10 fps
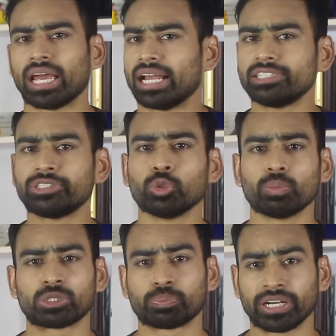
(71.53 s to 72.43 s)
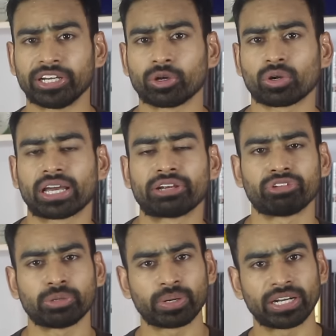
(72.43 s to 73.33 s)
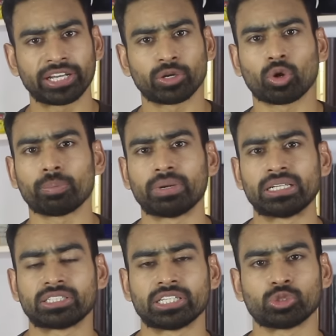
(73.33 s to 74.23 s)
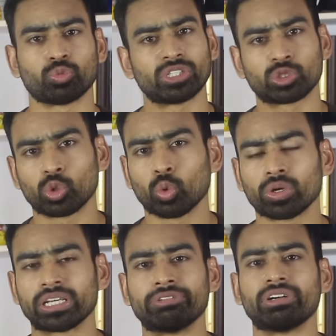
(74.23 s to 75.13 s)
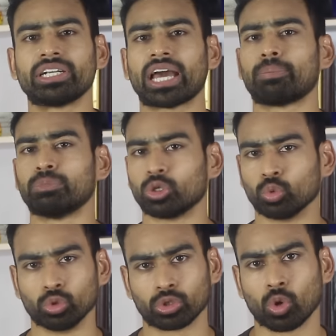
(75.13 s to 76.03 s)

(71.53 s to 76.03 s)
Else you may spend your life depending on medicines which don't even tap the root